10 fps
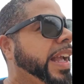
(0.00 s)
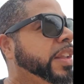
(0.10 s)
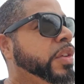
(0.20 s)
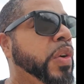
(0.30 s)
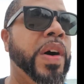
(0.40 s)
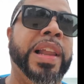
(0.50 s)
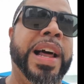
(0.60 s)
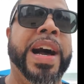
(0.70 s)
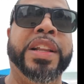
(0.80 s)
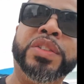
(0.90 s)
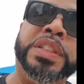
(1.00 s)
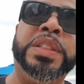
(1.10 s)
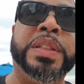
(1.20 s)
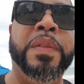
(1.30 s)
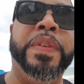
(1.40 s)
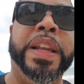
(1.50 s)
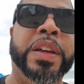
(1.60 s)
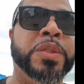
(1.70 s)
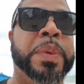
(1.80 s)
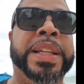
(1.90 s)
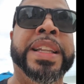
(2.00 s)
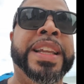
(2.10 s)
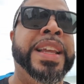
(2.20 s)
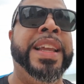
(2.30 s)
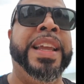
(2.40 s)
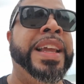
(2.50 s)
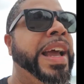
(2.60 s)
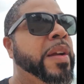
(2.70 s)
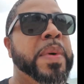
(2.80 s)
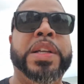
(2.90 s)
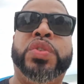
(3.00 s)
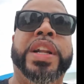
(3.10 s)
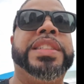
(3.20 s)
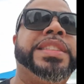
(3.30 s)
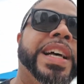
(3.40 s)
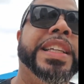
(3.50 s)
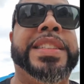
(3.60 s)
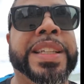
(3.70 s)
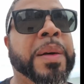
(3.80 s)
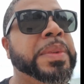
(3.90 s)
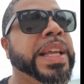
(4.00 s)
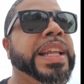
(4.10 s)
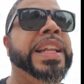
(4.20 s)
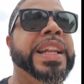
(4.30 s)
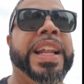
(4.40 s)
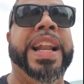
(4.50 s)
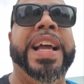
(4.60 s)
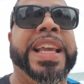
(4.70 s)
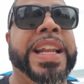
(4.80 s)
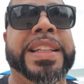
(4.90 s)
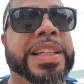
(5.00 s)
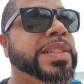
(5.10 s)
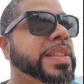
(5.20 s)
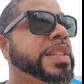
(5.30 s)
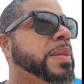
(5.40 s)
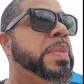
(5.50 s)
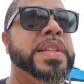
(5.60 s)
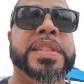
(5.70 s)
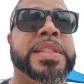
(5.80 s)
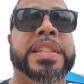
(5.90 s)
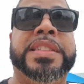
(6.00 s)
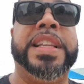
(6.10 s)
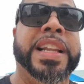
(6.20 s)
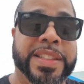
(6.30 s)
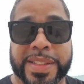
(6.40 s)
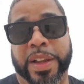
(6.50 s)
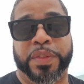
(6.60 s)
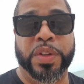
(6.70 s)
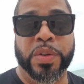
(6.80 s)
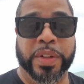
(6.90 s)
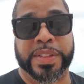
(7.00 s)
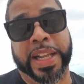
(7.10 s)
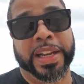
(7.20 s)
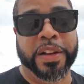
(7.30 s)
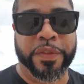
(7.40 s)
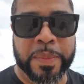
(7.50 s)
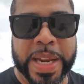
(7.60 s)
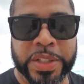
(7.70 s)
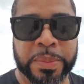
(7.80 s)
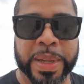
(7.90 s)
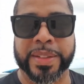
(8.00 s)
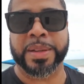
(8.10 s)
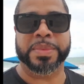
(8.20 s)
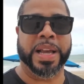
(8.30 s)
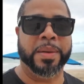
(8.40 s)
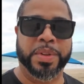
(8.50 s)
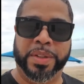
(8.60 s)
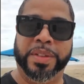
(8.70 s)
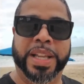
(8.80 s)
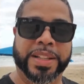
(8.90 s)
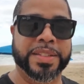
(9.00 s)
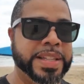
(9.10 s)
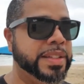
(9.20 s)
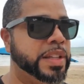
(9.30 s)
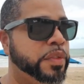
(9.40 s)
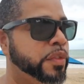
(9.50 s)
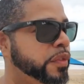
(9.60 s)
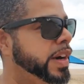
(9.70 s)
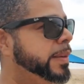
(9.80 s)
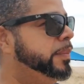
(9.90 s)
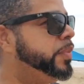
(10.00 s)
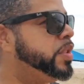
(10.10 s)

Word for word: And you go online, you'll see some videos, but everybody's trying to sell you something. And, and I get it, there's, there's a business in selling stuff too and selling information, but sometimes you gotta just take stuff for free.